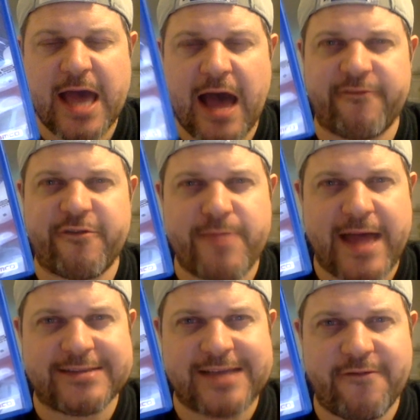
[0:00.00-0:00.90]
And from
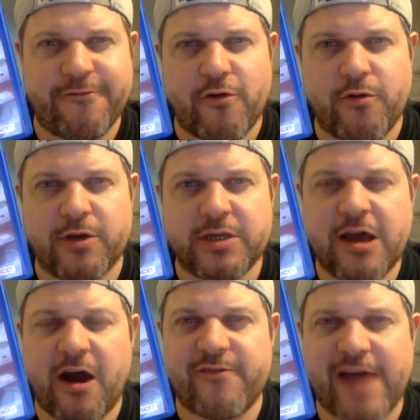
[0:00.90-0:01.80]
that day forward,
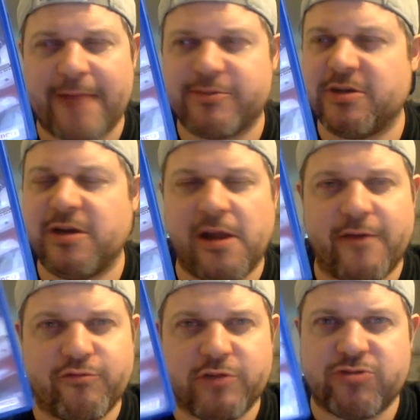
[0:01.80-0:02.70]
I've absolutely
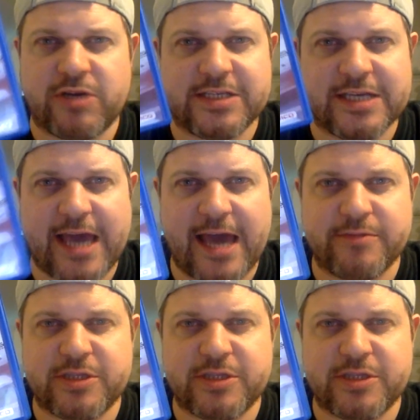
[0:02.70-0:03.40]
loved Ridge Racer games.